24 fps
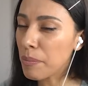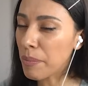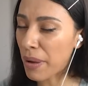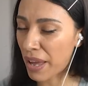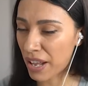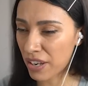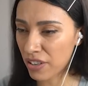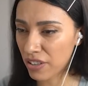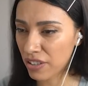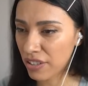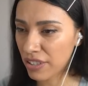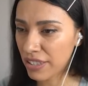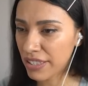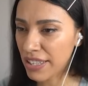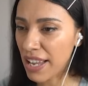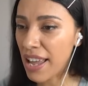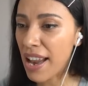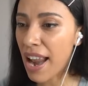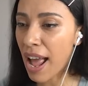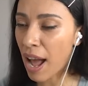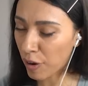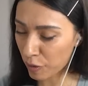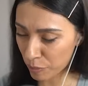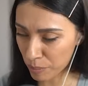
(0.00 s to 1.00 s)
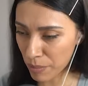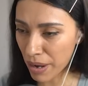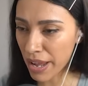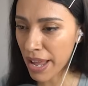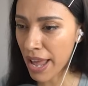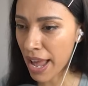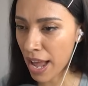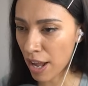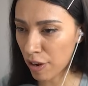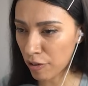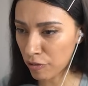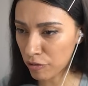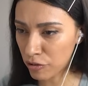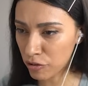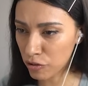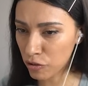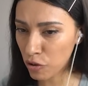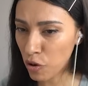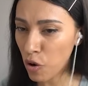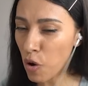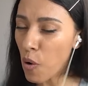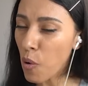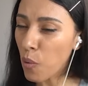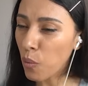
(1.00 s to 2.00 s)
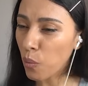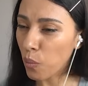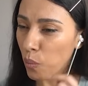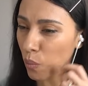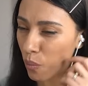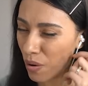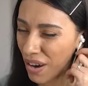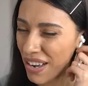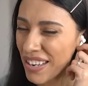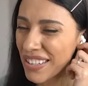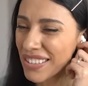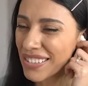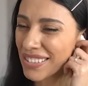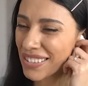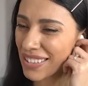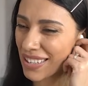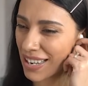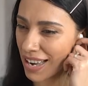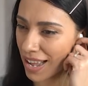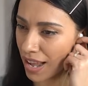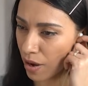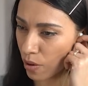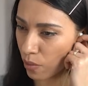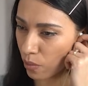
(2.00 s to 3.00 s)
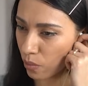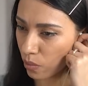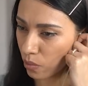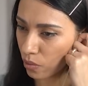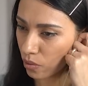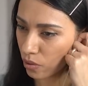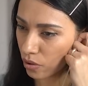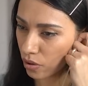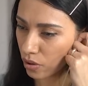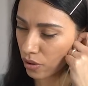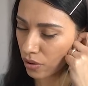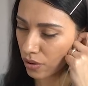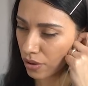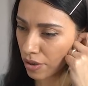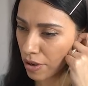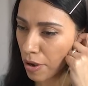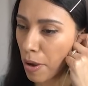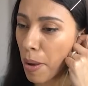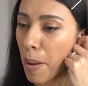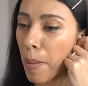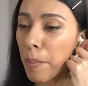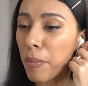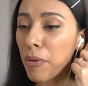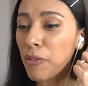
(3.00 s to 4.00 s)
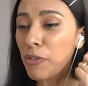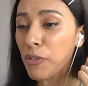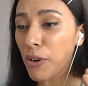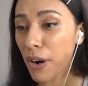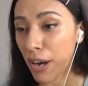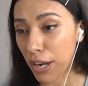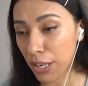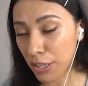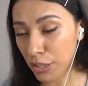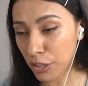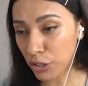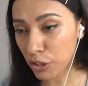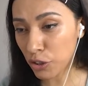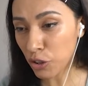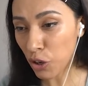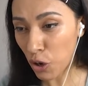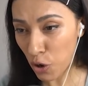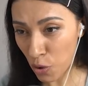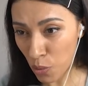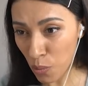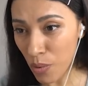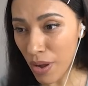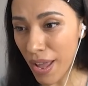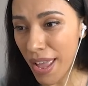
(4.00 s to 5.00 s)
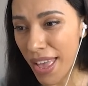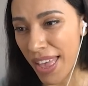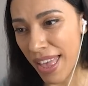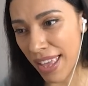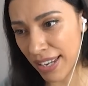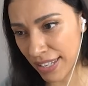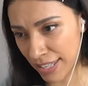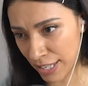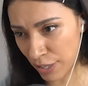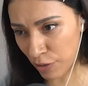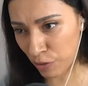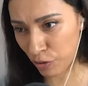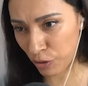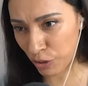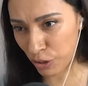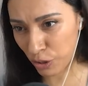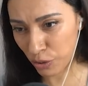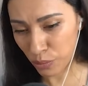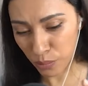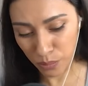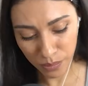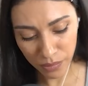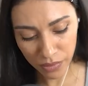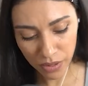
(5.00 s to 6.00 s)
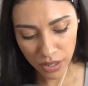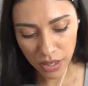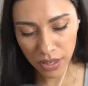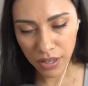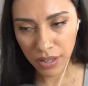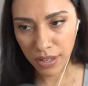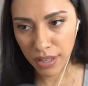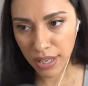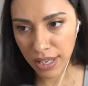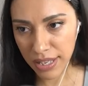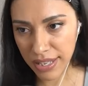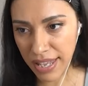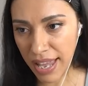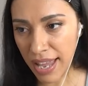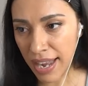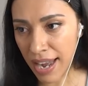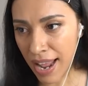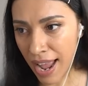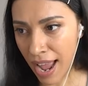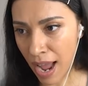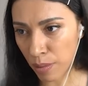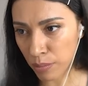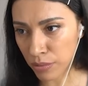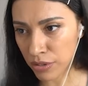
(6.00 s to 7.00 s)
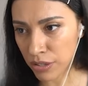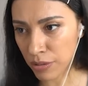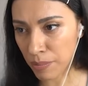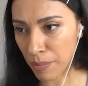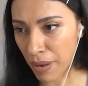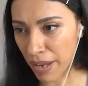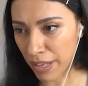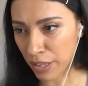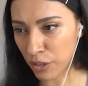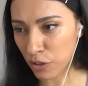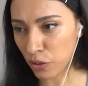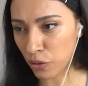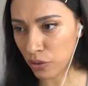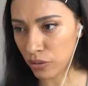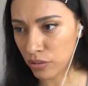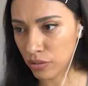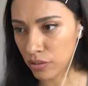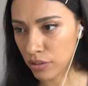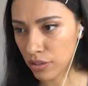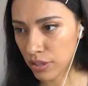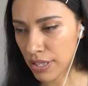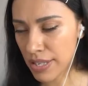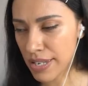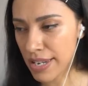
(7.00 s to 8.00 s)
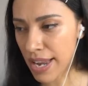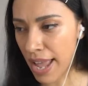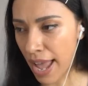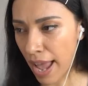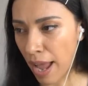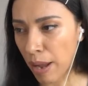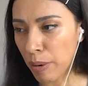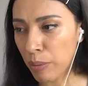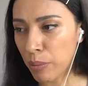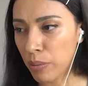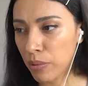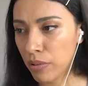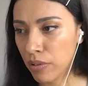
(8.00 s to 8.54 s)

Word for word: better get out my house right now before I go and kill you. Get out, Michael, now.